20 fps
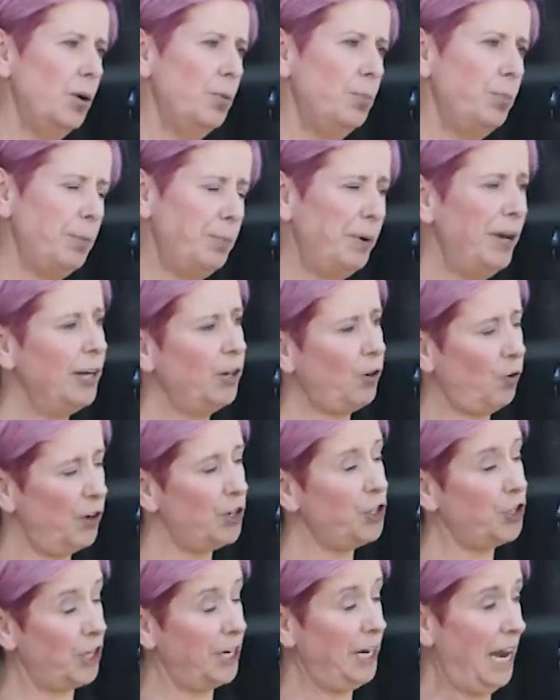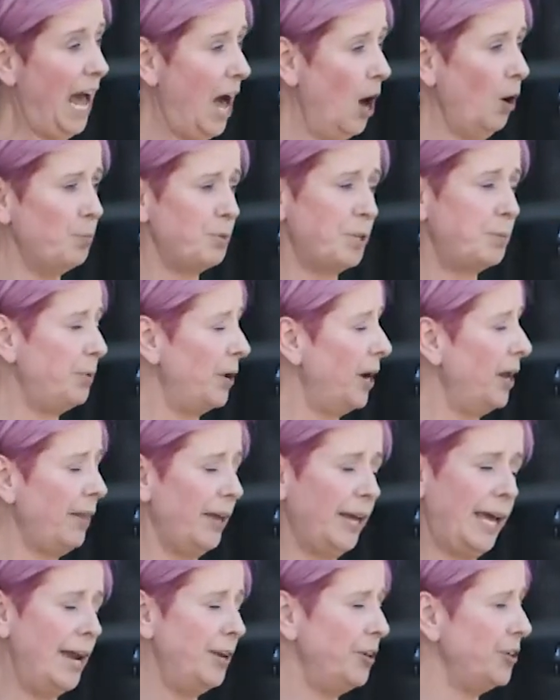But being Christian helps, but
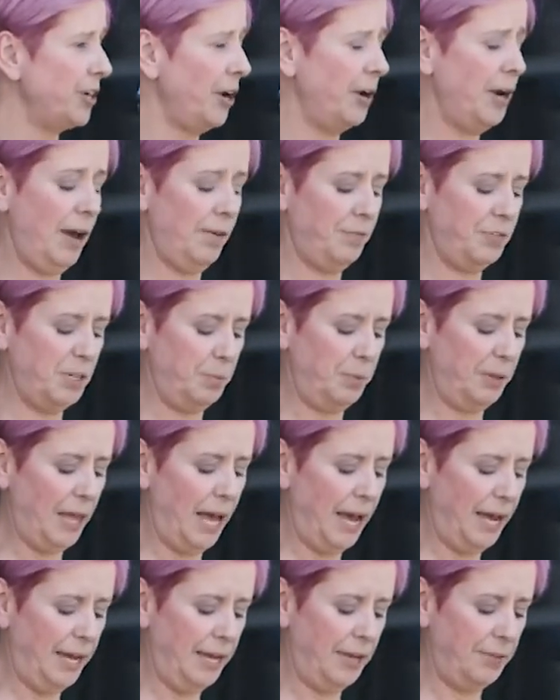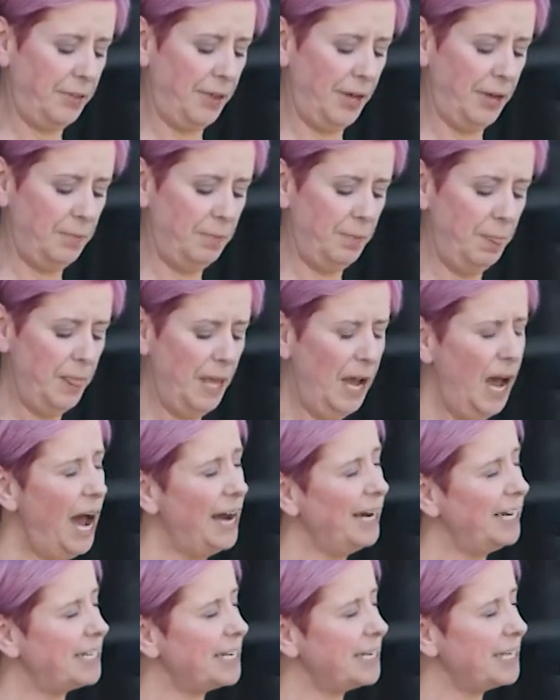again, you don't have to be that either.
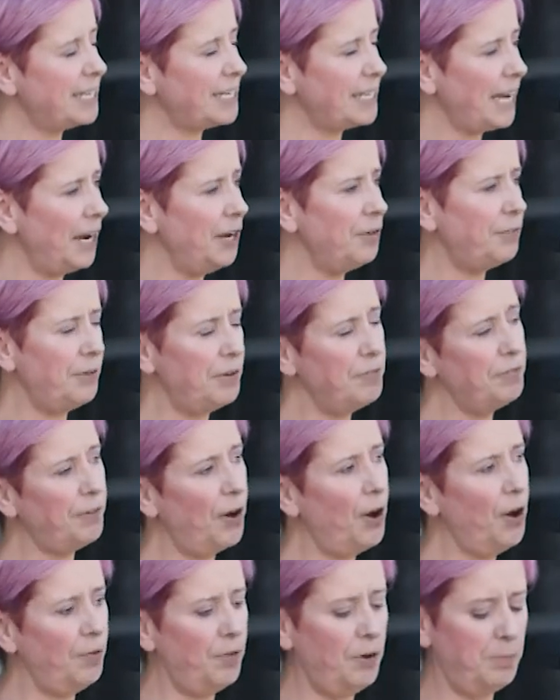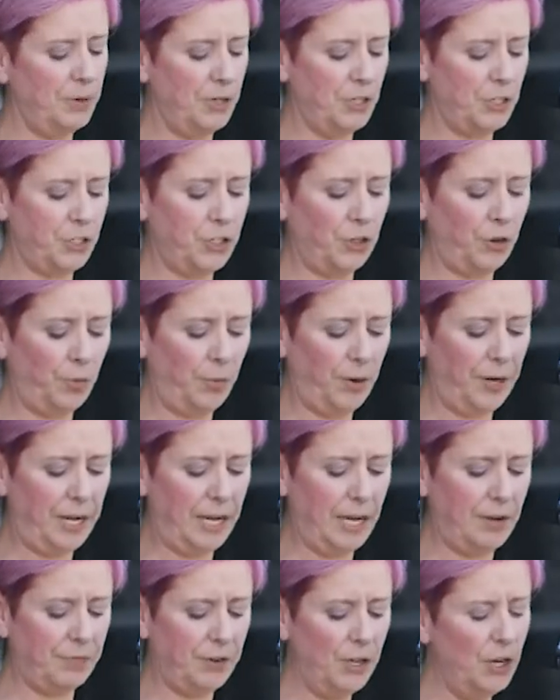And it's a safe environment to
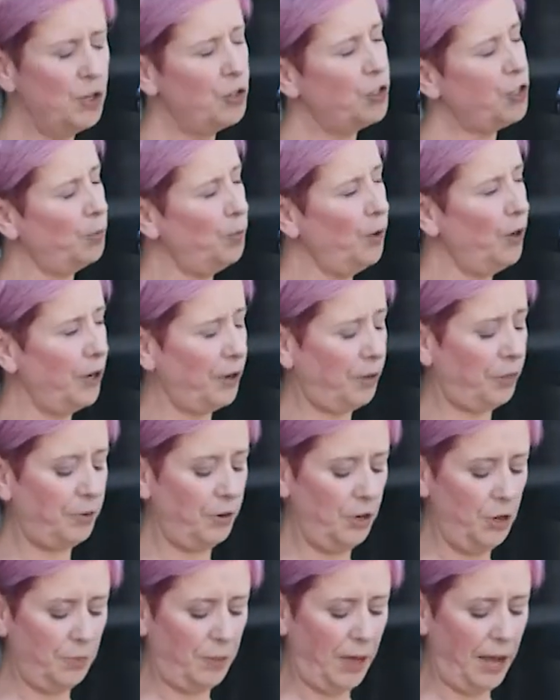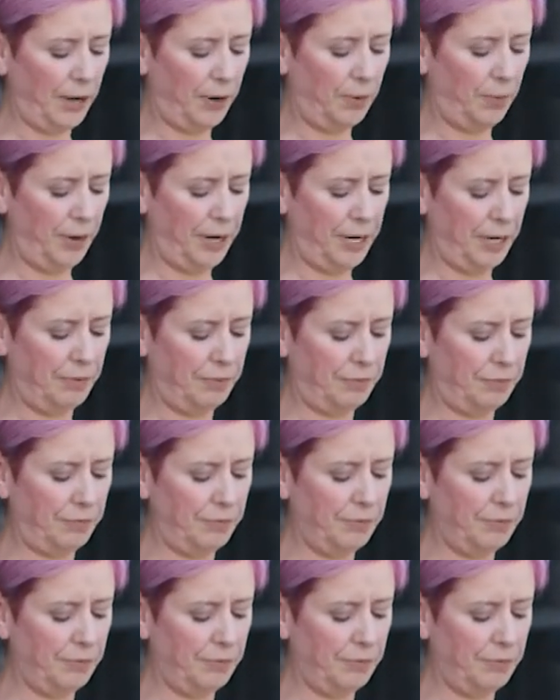grieve, to work through that grief.